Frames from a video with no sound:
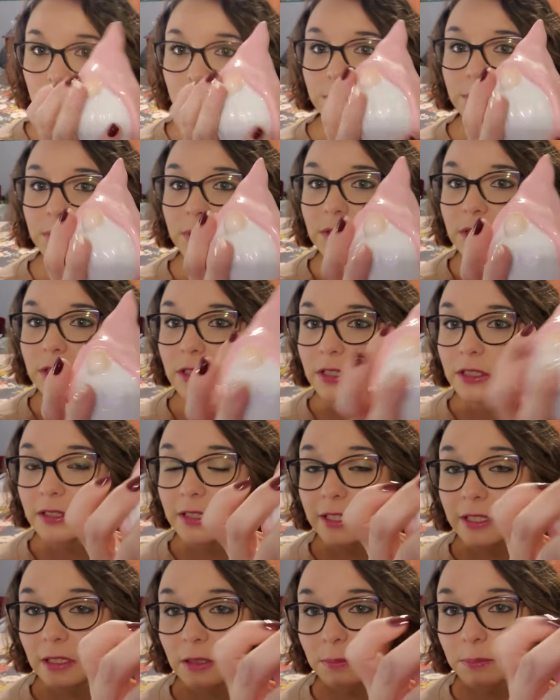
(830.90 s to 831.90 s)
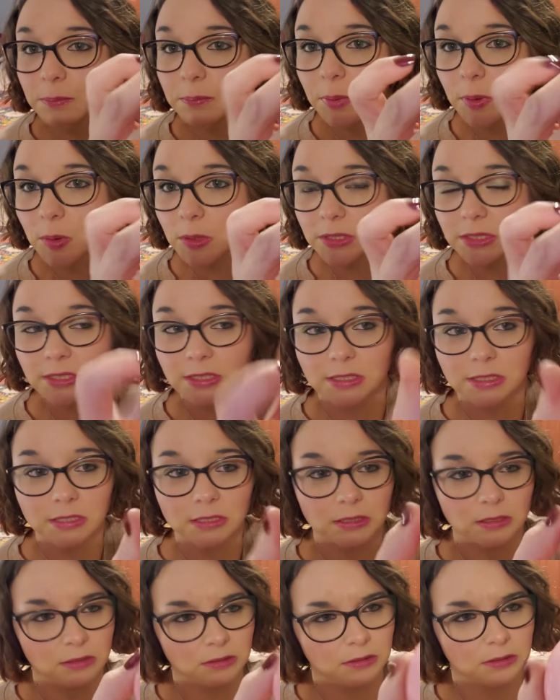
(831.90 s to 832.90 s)
But look, they are porcelain.
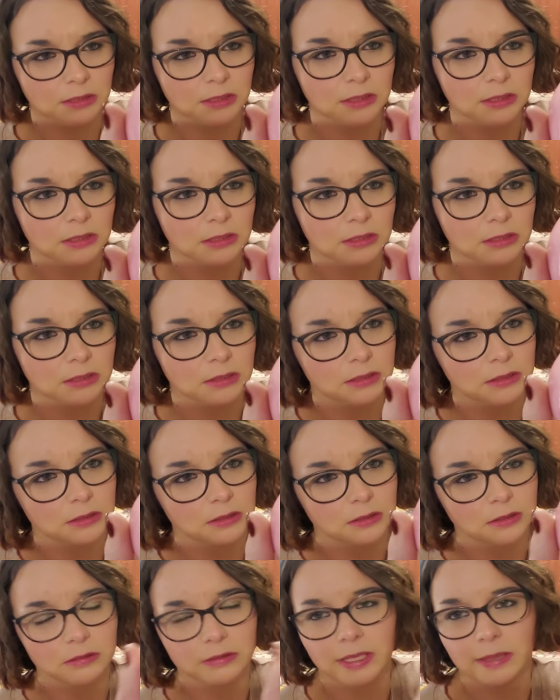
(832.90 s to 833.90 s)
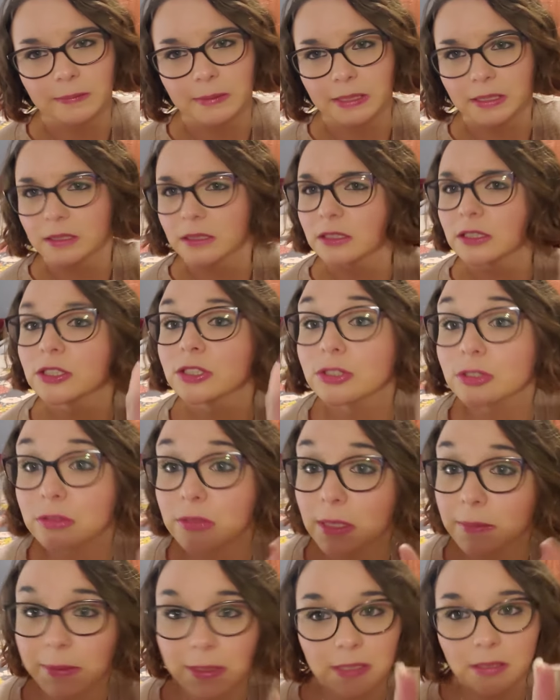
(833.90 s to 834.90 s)
Ceramic.
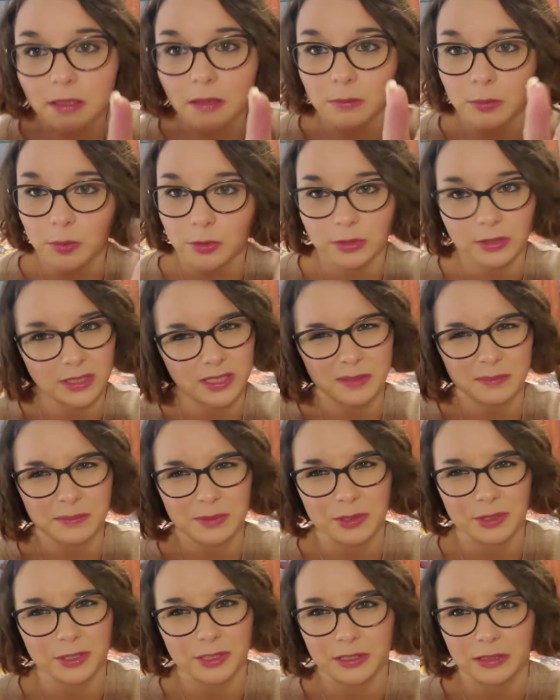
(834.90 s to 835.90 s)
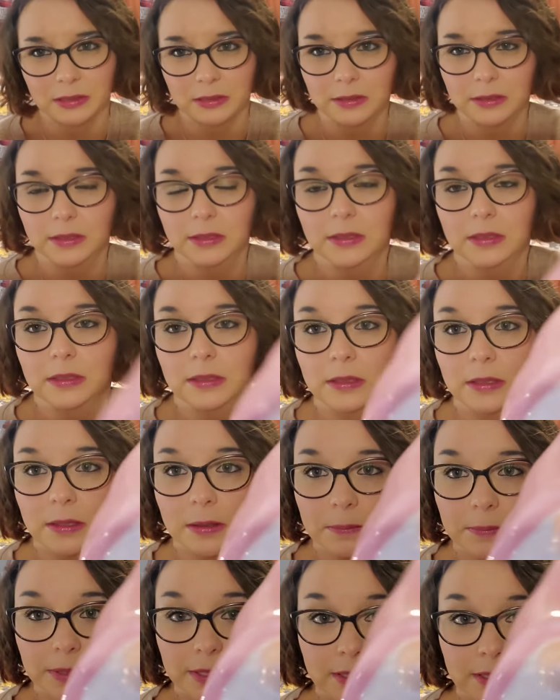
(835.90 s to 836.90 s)
Ceramic, not porcelain, I'm sorry.
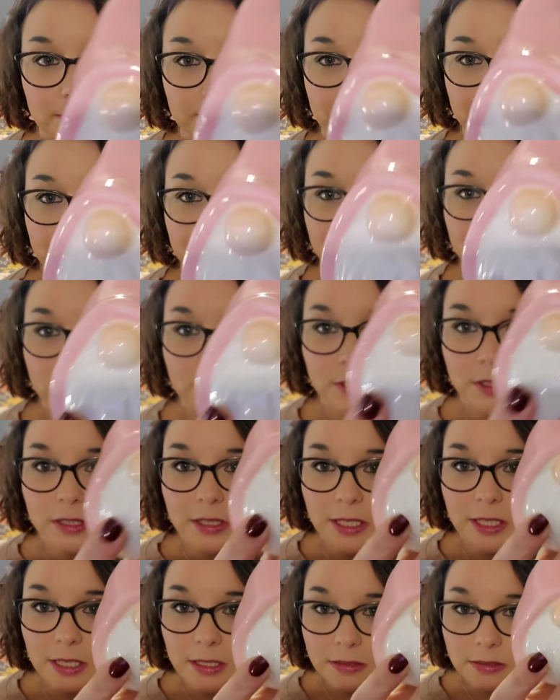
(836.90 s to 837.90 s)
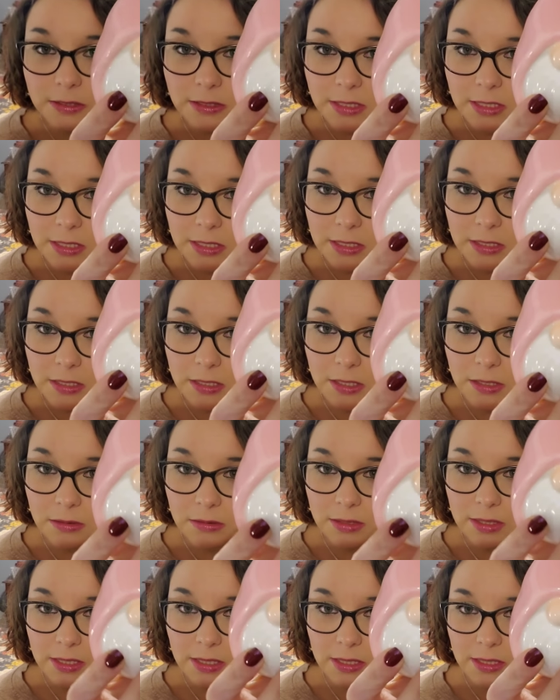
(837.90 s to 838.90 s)
But look how stinking cute
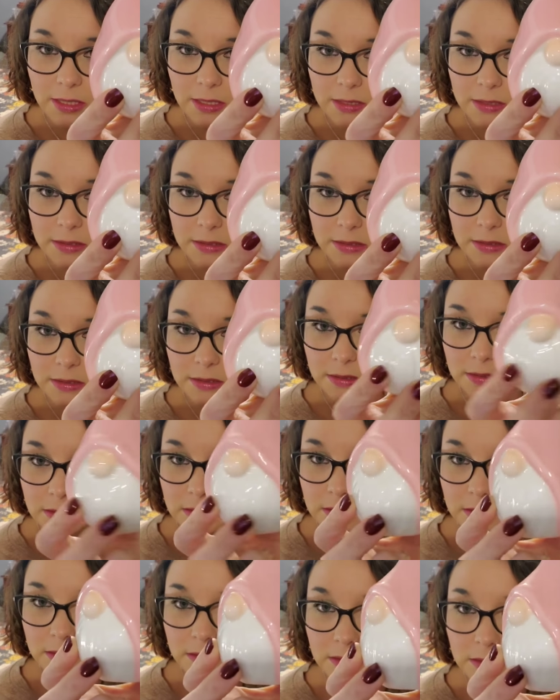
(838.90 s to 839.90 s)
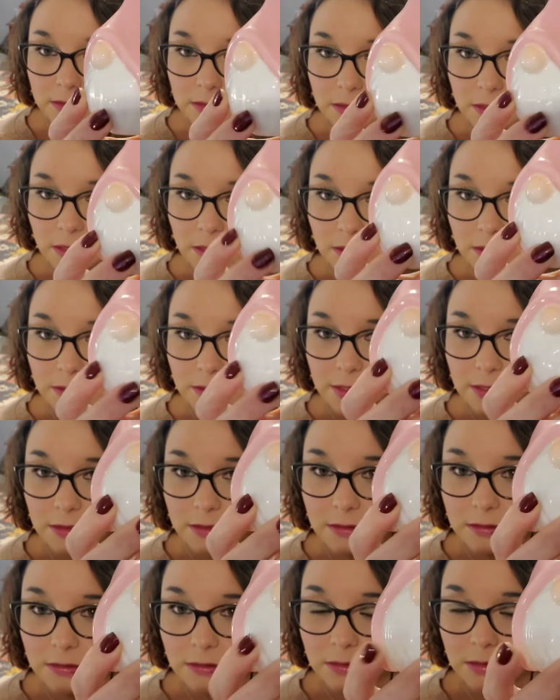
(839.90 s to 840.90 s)
he is. Look, at that little
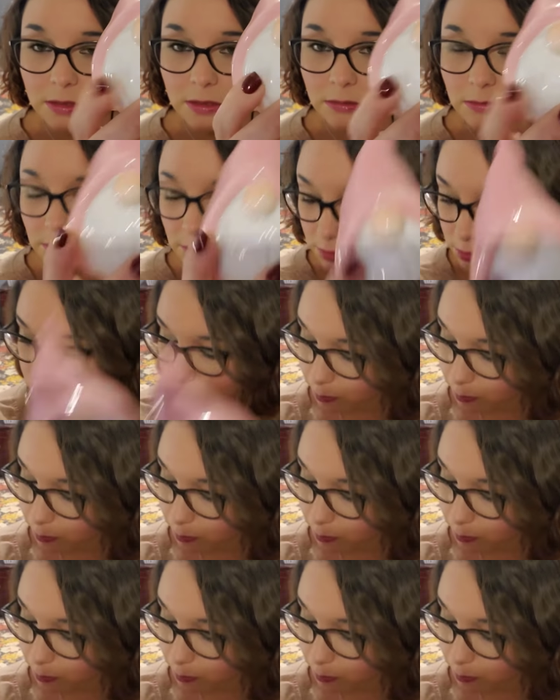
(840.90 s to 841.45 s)
nose and his